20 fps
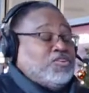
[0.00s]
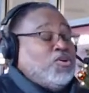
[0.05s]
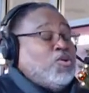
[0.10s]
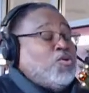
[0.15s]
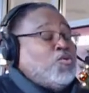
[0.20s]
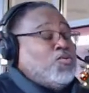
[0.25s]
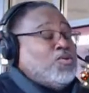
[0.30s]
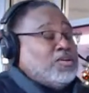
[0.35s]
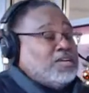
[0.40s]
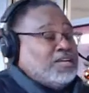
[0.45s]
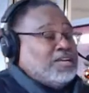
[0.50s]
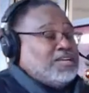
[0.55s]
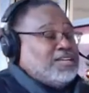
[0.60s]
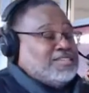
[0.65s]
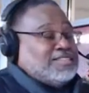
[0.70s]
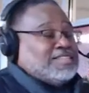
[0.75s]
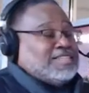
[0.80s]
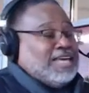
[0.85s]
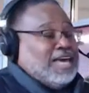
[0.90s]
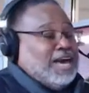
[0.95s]
No one in
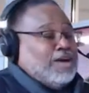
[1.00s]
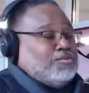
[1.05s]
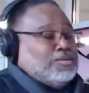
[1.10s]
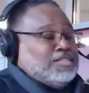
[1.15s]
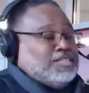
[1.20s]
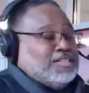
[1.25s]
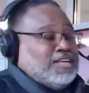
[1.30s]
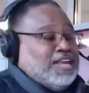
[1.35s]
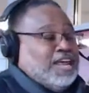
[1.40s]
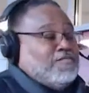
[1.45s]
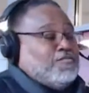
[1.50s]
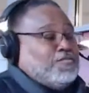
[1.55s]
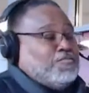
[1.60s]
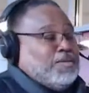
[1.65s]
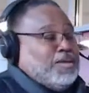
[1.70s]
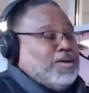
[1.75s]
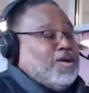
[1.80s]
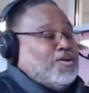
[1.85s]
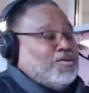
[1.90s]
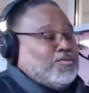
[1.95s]
this county should ever
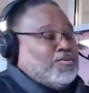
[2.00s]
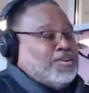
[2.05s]
be hungry.